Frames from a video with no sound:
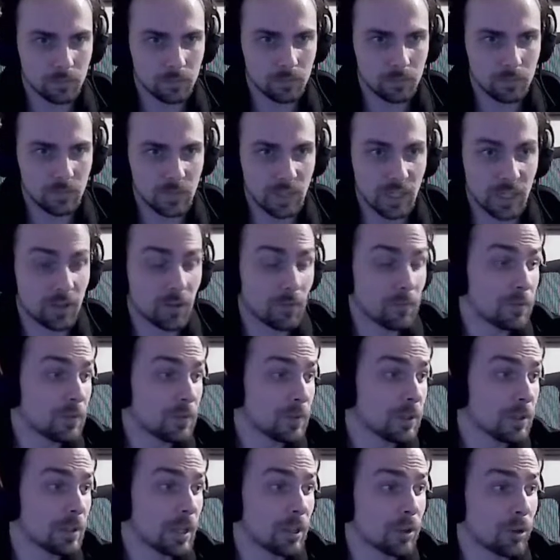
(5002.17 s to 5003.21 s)
That's
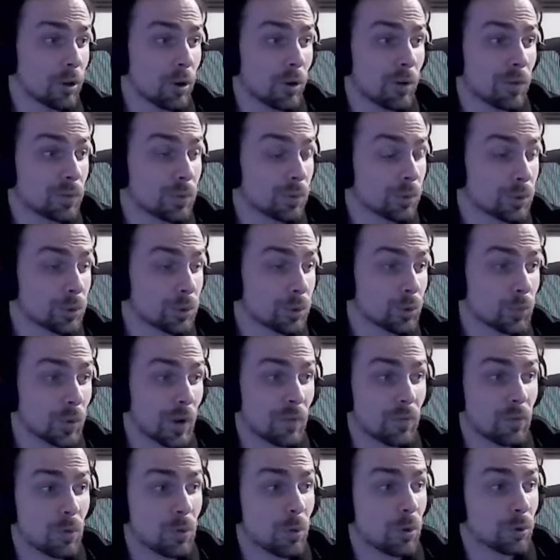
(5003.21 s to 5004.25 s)
something that, of course, we
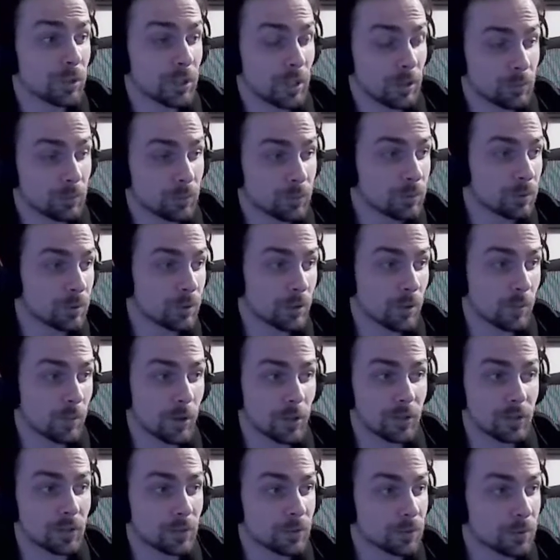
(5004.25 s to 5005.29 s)
have no time to talk
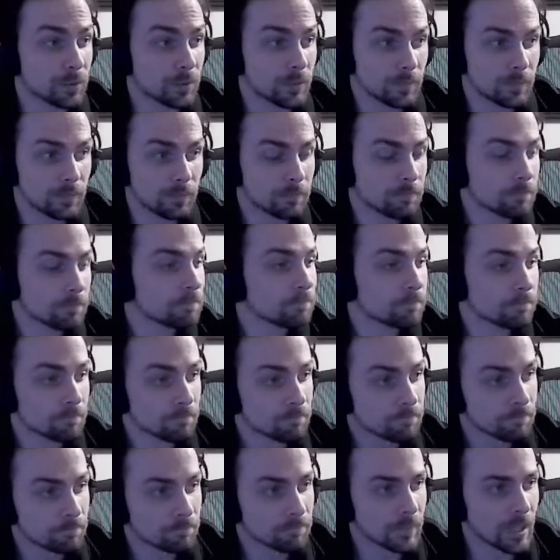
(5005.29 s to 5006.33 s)
about in school.
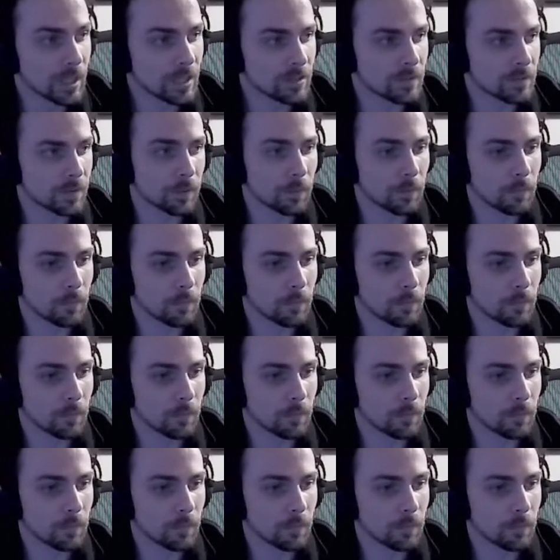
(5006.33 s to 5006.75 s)
That's fine.